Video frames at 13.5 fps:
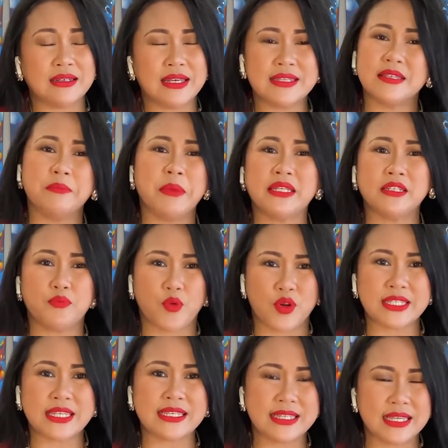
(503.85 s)
estimated
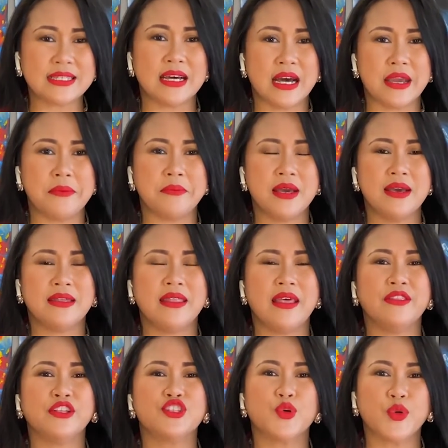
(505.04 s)
processing time than
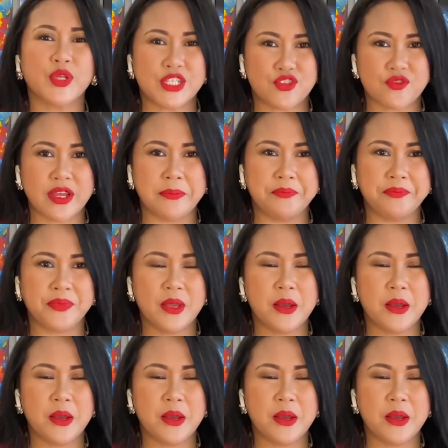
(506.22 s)
the tourist stream,